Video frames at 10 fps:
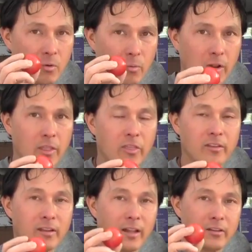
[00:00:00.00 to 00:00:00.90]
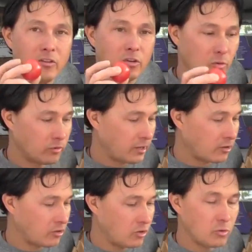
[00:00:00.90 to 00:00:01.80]
And one of the things I like to do is
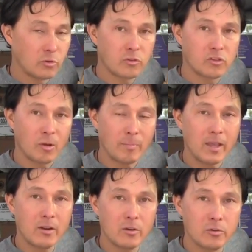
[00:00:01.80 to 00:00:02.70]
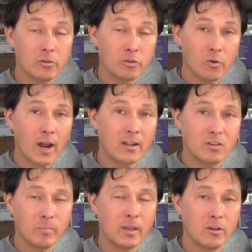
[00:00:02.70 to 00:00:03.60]
actually use tomatoes or dried
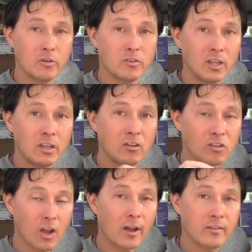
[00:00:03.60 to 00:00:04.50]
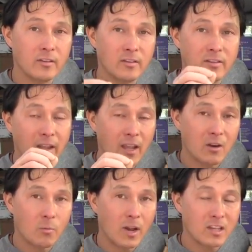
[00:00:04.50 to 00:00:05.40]
tomatoes in sauces
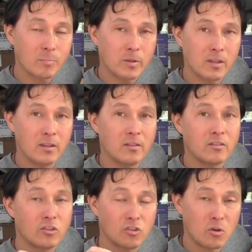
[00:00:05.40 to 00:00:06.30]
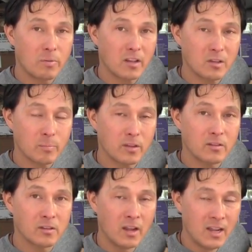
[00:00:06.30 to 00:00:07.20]
and recipes and soup
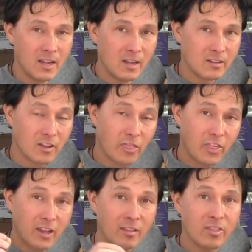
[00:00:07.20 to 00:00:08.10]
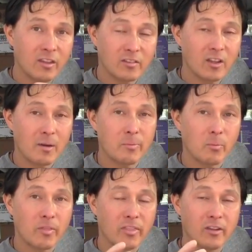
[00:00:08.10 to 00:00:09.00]
recipes to thicken things up
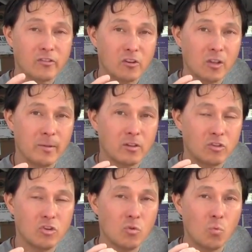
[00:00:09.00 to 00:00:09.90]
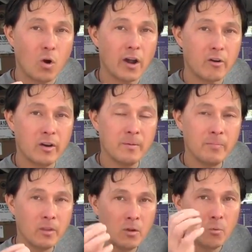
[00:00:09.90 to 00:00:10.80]
when things are a little bit too watery,
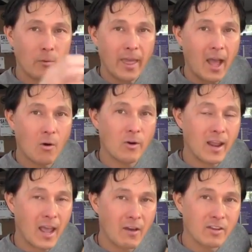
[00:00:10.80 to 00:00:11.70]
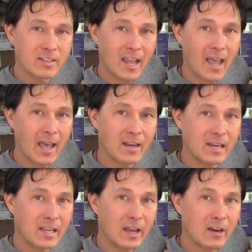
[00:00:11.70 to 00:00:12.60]
without having to add
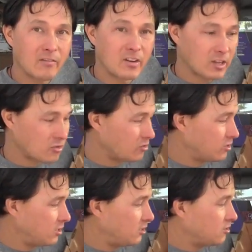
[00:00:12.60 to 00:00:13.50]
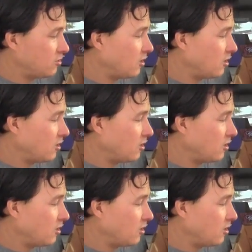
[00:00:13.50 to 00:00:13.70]
any kind of nuts or seeds.